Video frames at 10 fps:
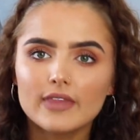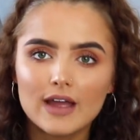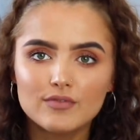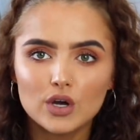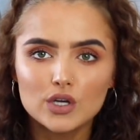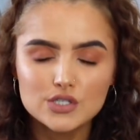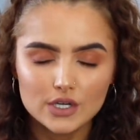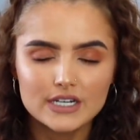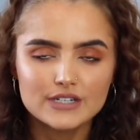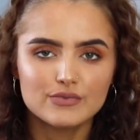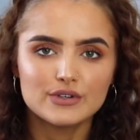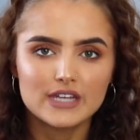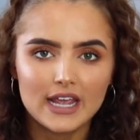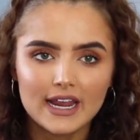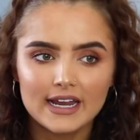I've got a solid
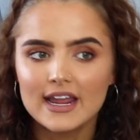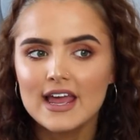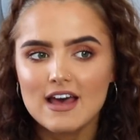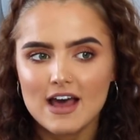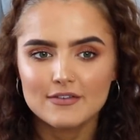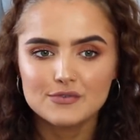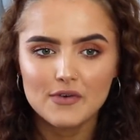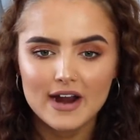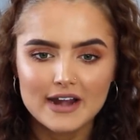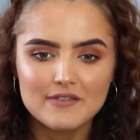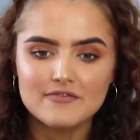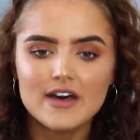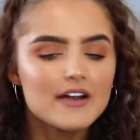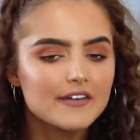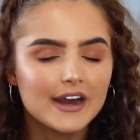routine. I've tried
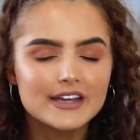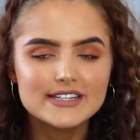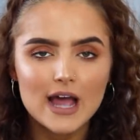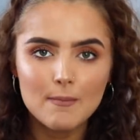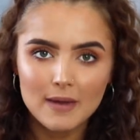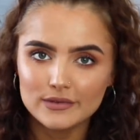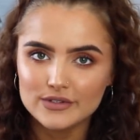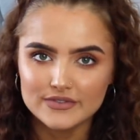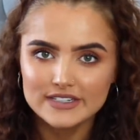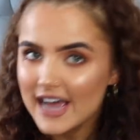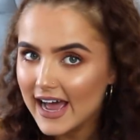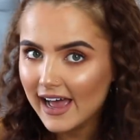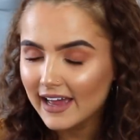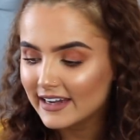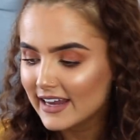various amounts of
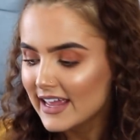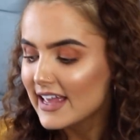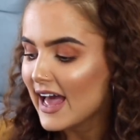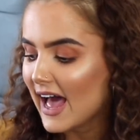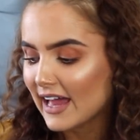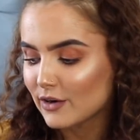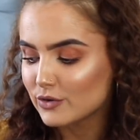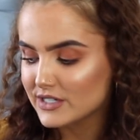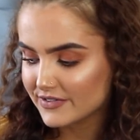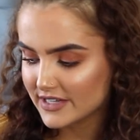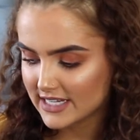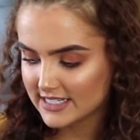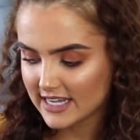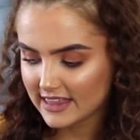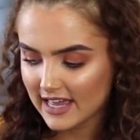tan and all different
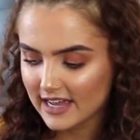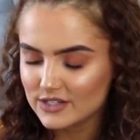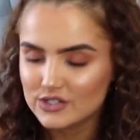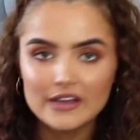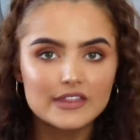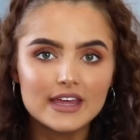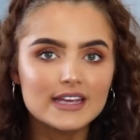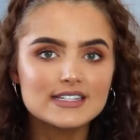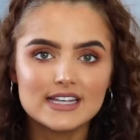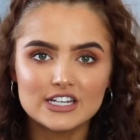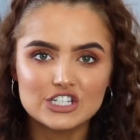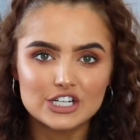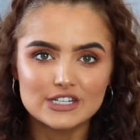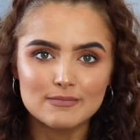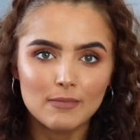things like that. So this is
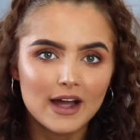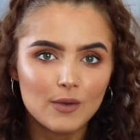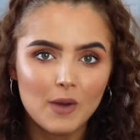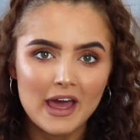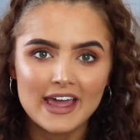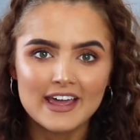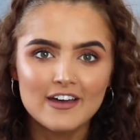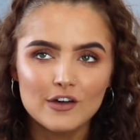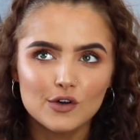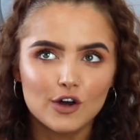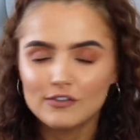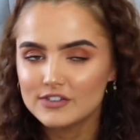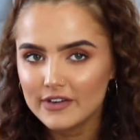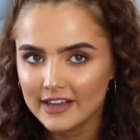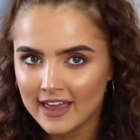just my way of
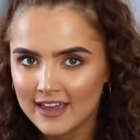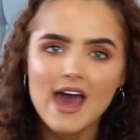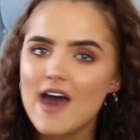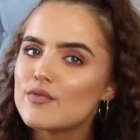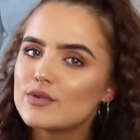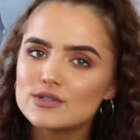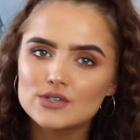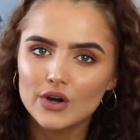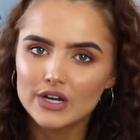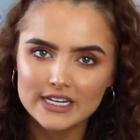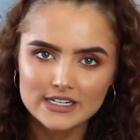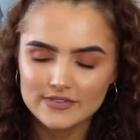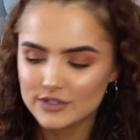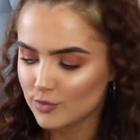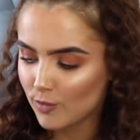doing it. Everyone's got an
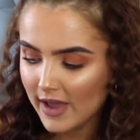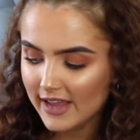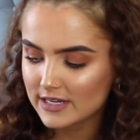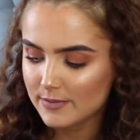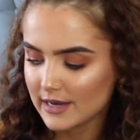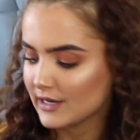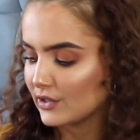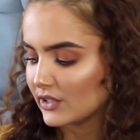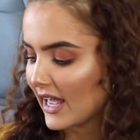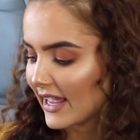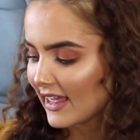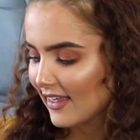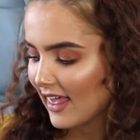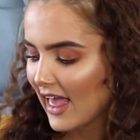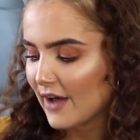individual way depending on like
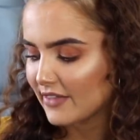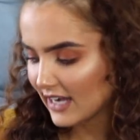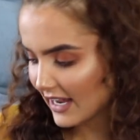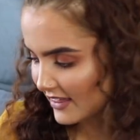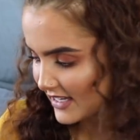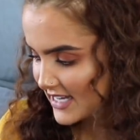how they like their